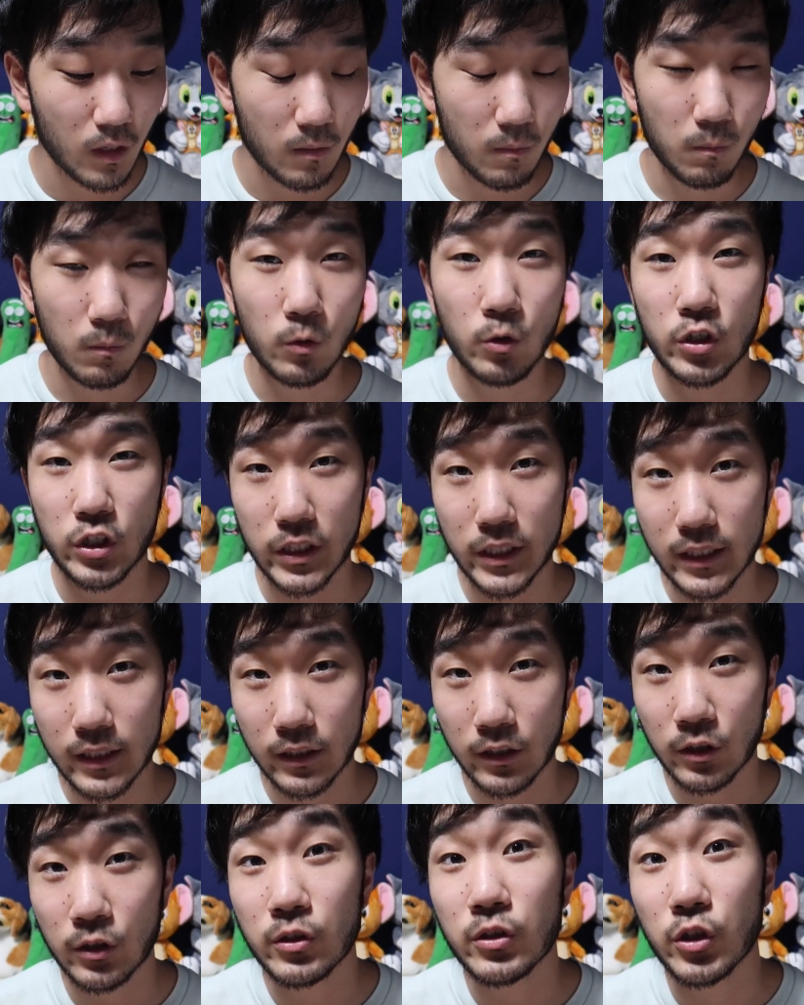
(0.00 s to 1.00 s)

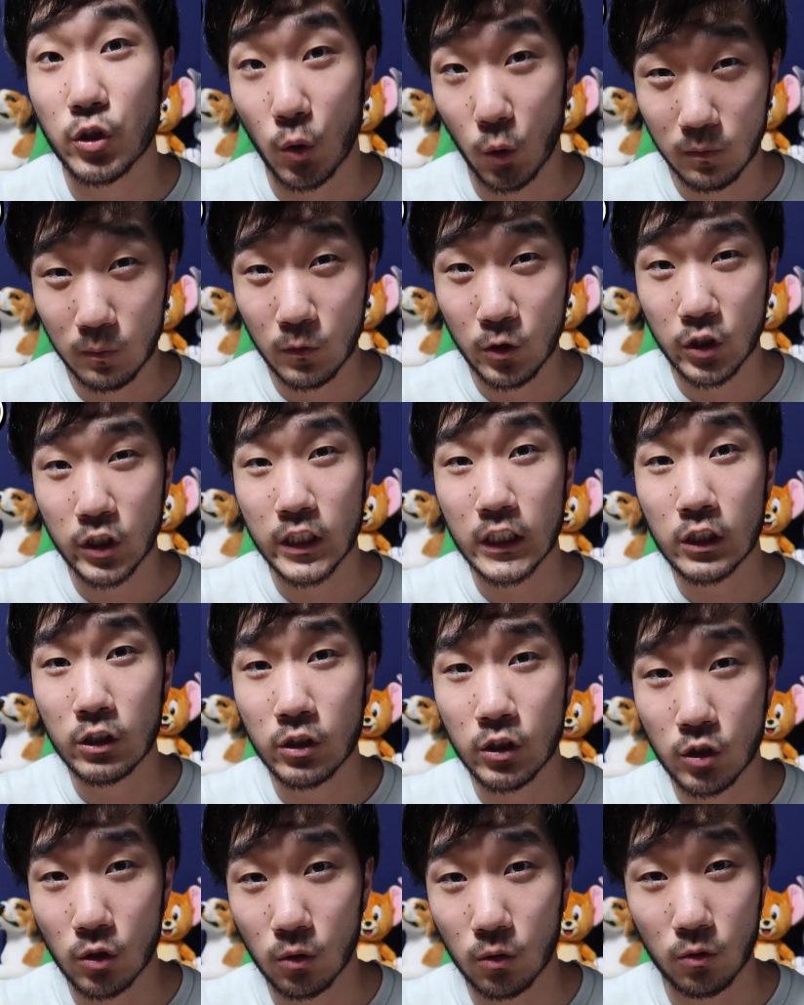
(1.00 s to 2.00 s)

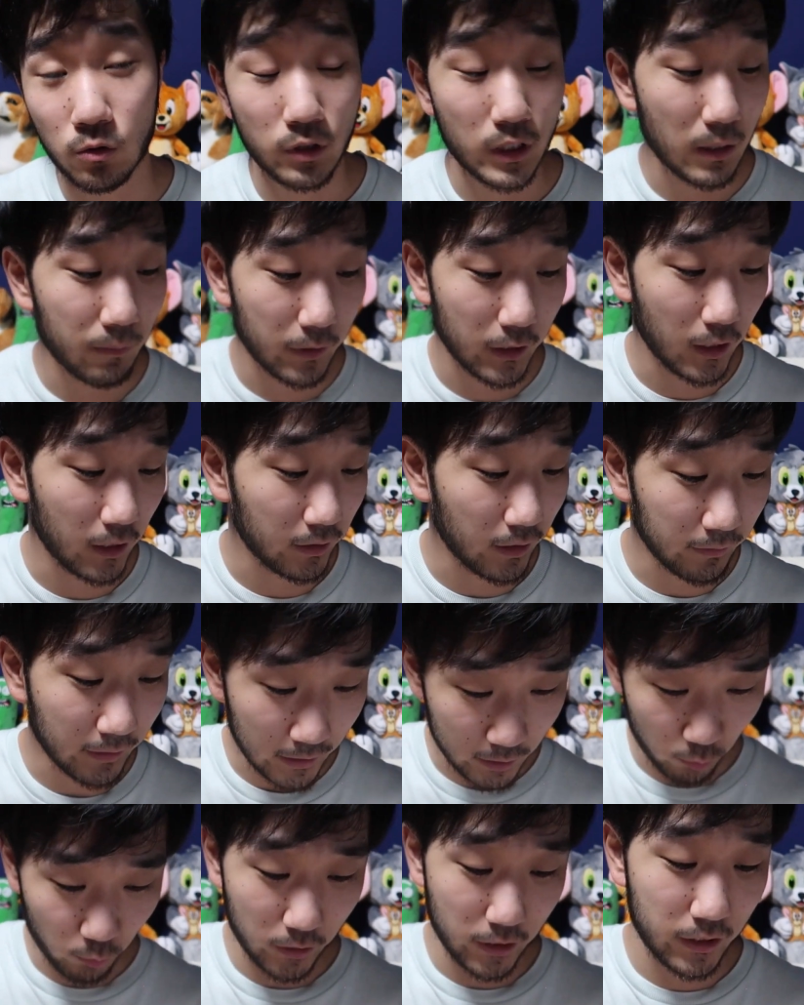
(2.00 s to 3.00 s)
mushi-kujo or something like that.
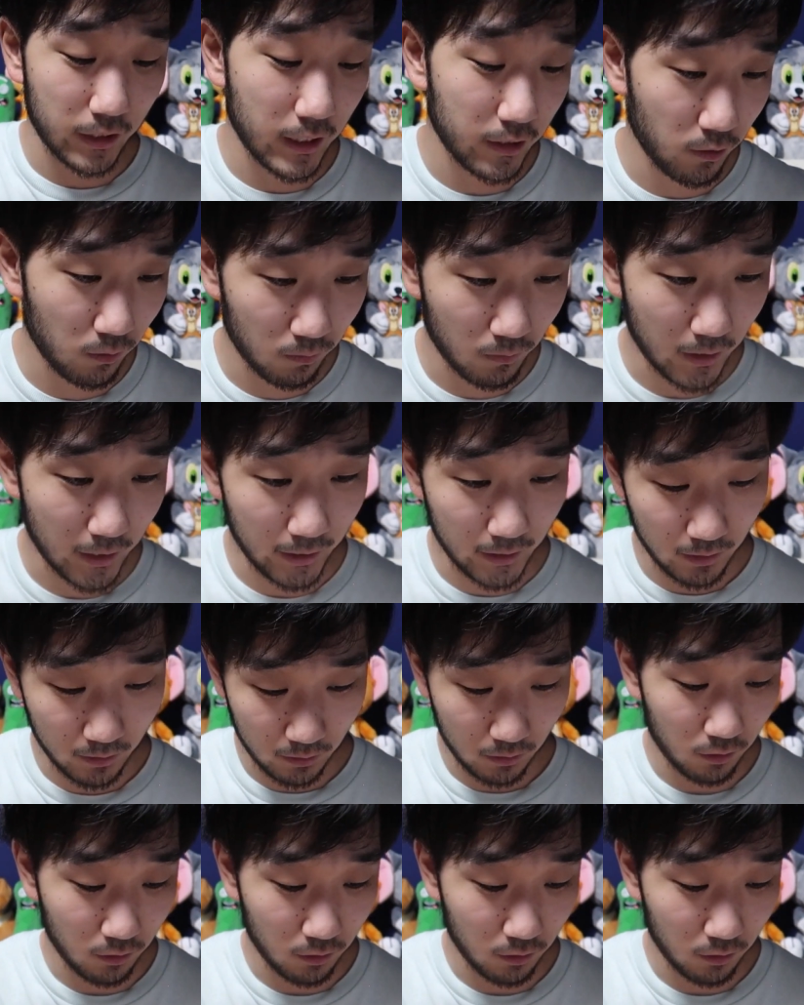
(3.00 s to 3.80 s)
That's what it says on my.